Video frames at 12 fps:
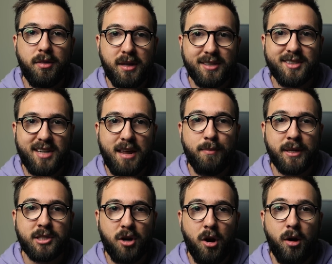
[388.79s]
these
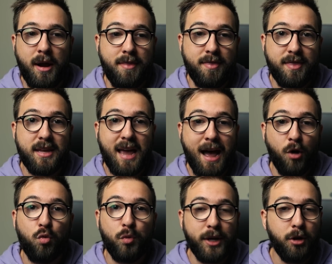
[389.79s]
statements are and how
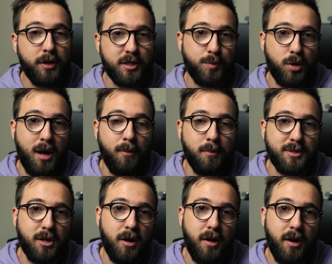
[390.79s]
real these problems
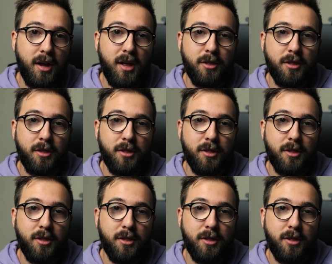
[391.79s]
are.